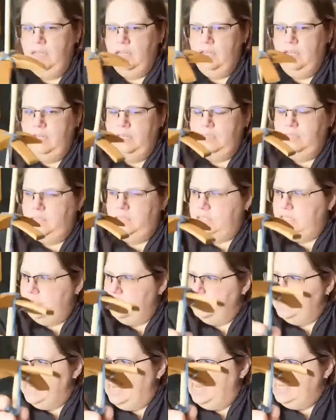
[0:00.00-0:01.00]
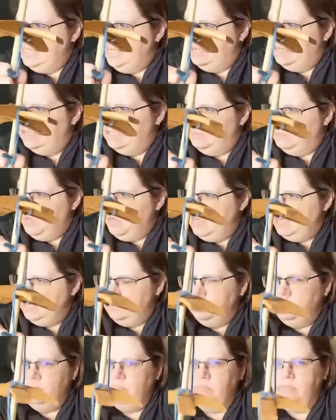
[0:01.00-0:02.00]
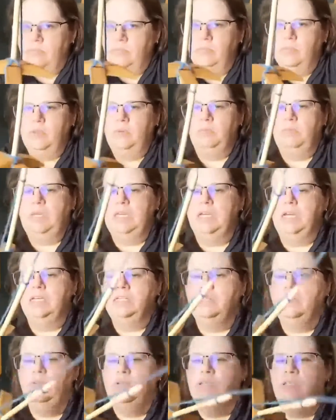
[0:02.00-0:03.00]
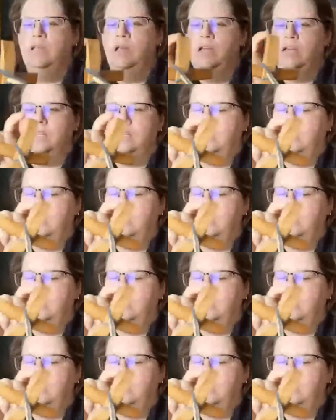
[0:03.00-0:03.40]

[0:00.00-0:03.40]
the leader tied down at the bottom. Because it was long enough,